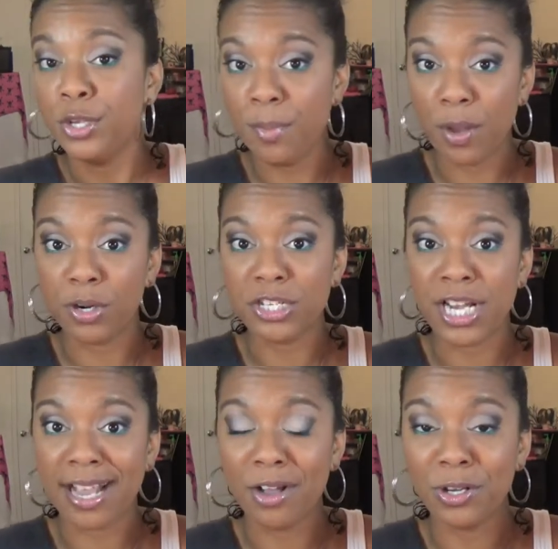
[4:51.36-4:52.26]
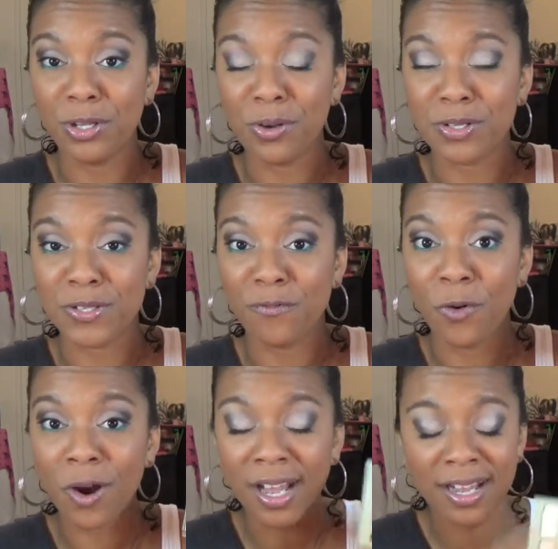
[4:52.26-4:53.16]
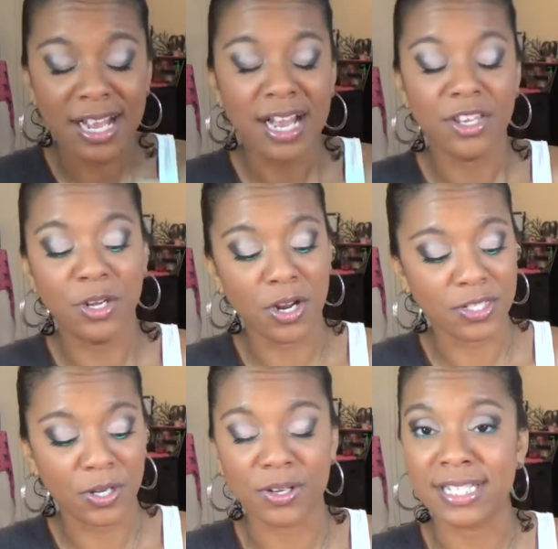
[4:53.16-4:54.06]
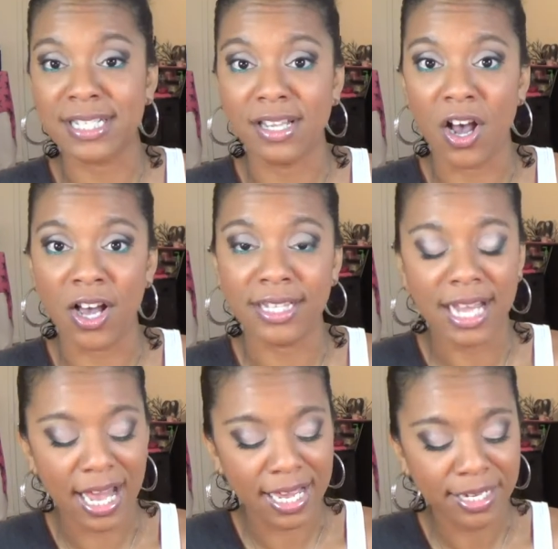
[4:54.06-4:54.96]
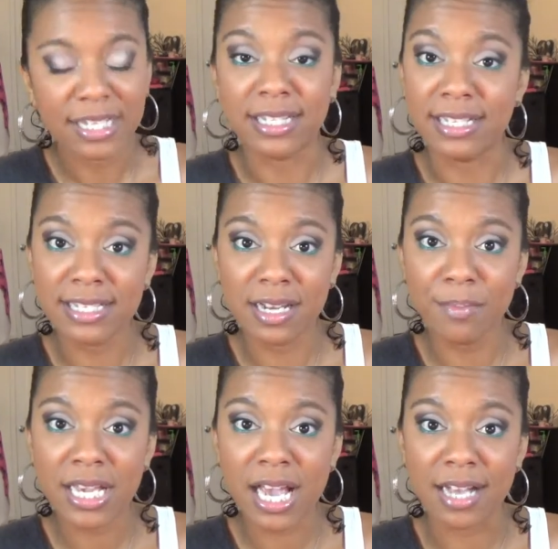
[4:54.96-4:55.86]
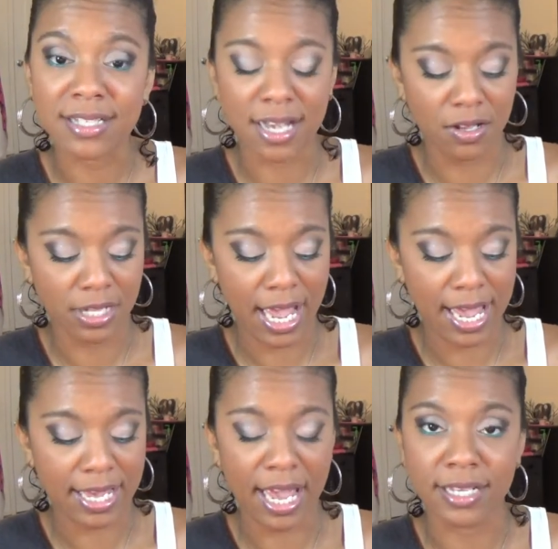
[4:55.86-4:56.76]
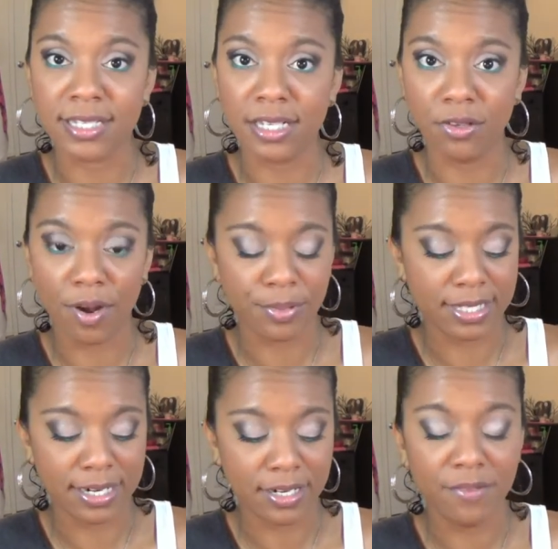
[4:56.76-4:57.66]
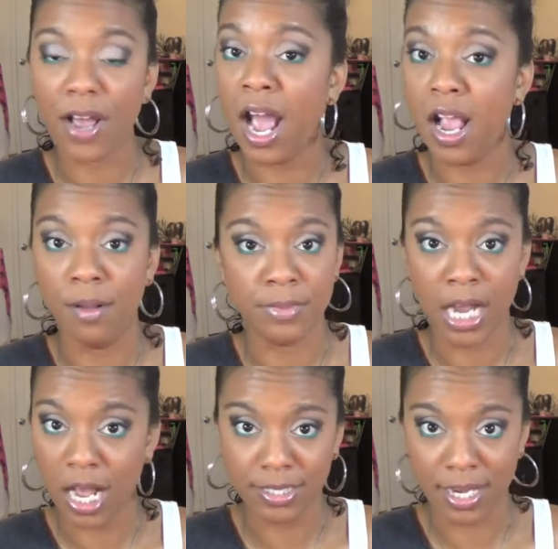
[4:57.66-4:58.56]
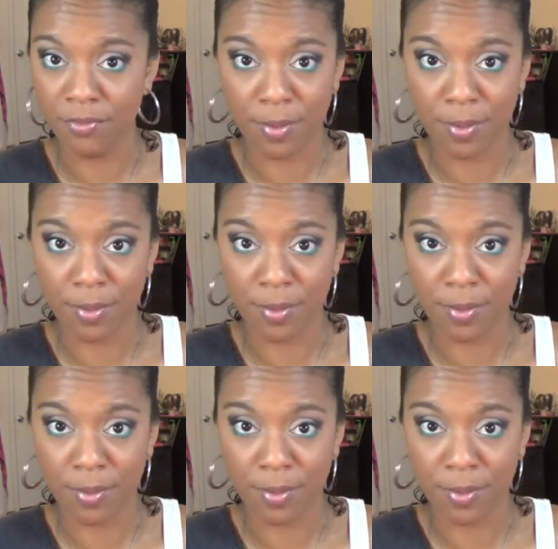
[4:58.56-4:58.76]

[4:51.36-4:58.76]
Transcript: you may want to check out your local Sephora. You can also go to Stila online. Listen to me, I sound like a Stila representative. I am not a